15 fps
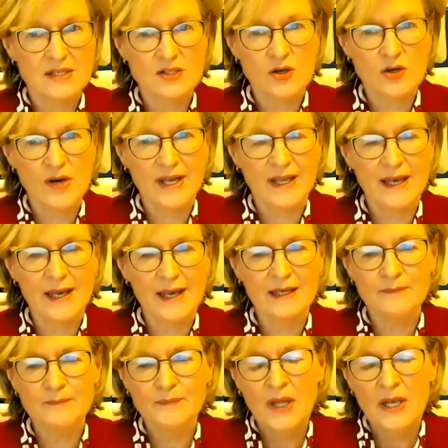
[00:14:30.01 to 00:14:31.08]
So
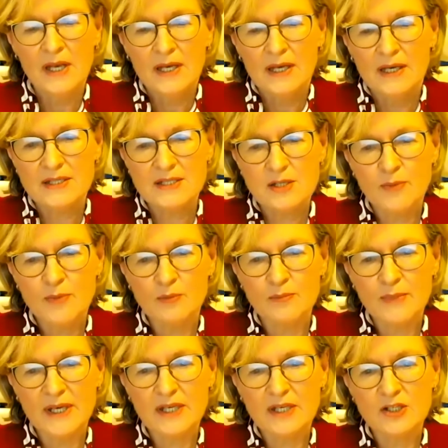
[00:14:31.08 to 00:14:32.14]
again, it's about
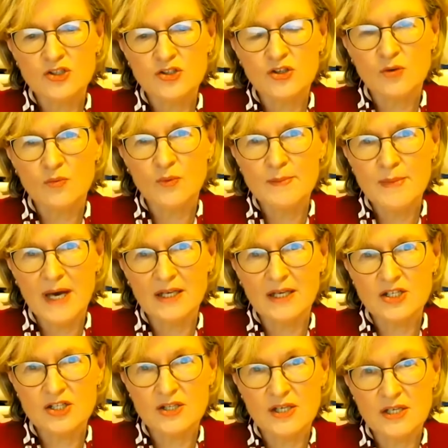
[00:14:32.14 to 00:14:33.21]
making sure we
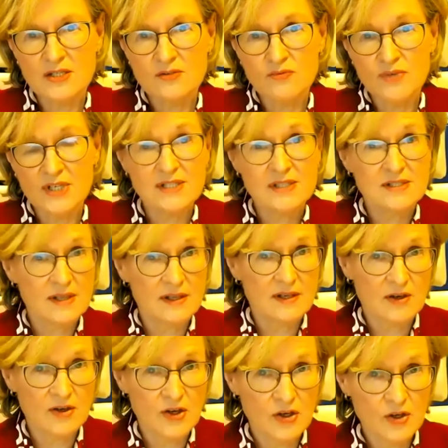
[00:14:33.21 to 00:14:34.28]
manage these risks that
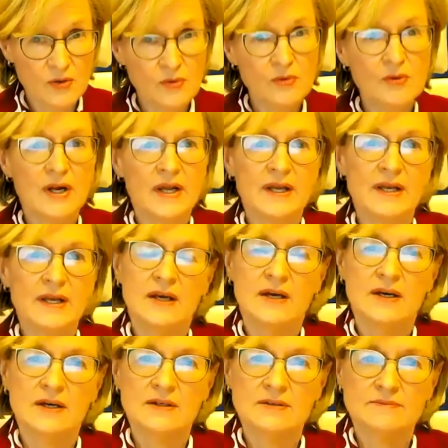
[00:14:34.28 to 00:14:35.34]
are new in
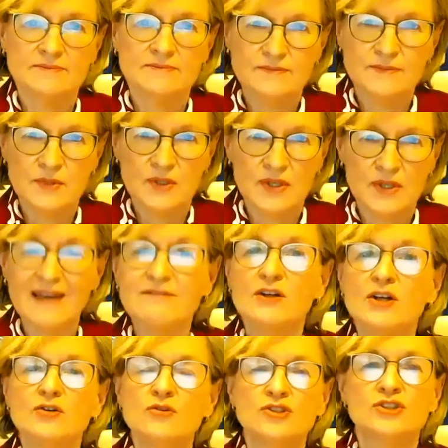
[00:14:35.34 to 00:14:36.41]
an
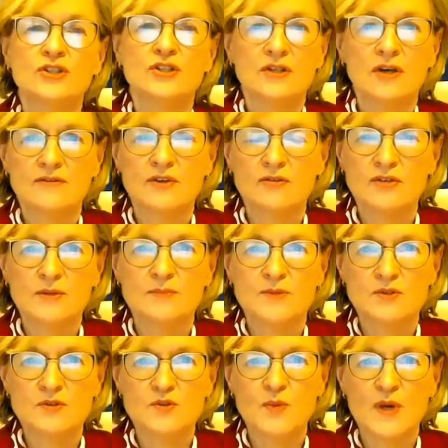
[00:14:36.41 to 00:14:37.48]
evolution of the
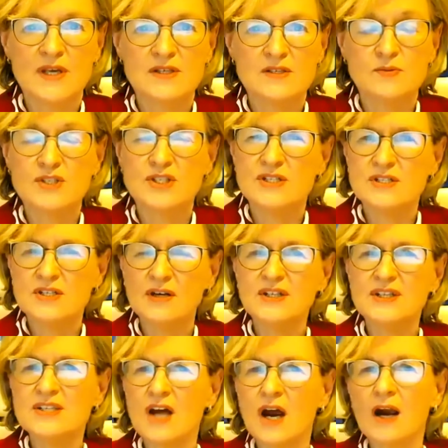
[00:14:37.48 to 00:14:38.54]
crypto space, which is not
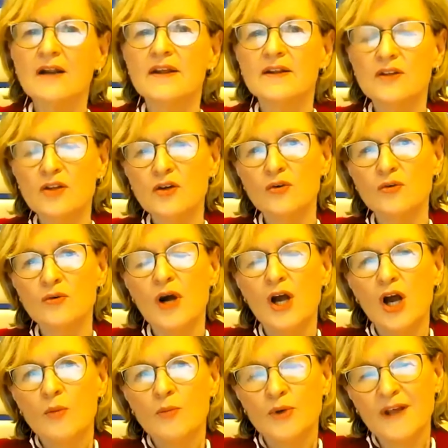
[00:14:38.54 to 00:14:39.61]
entirely new,
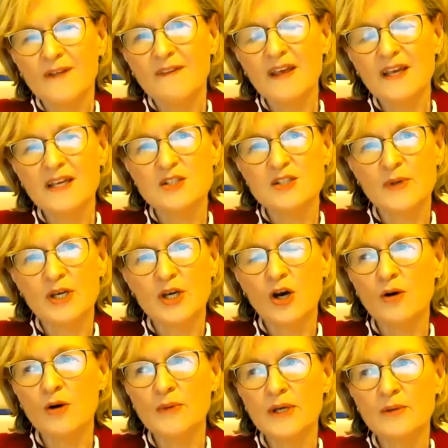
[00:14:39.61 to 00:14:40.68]
but I think it's
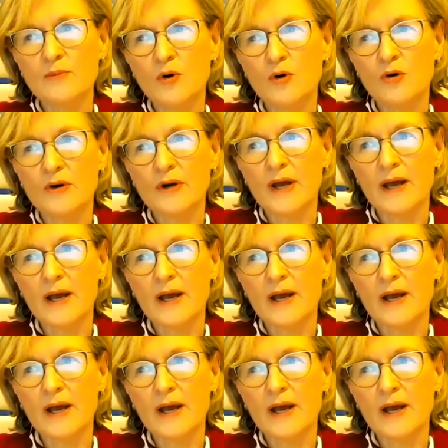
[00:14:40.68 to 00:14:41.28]
becoming more